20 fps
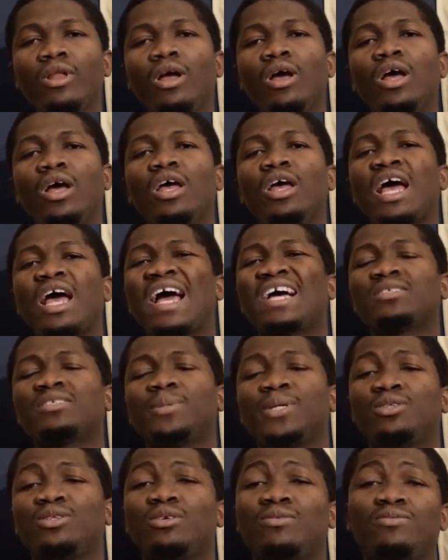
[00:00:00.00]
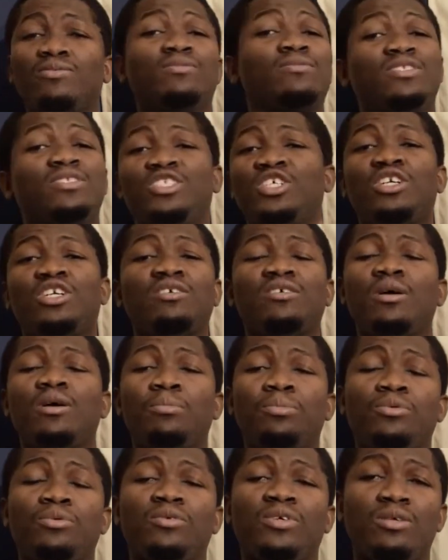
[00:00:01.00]
aspect of general
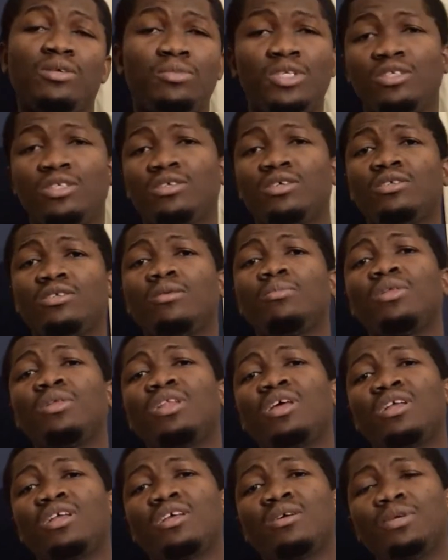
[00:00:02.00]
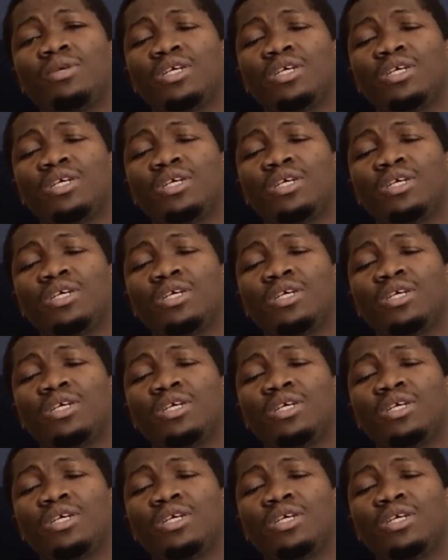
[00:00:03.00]
programming or something like that,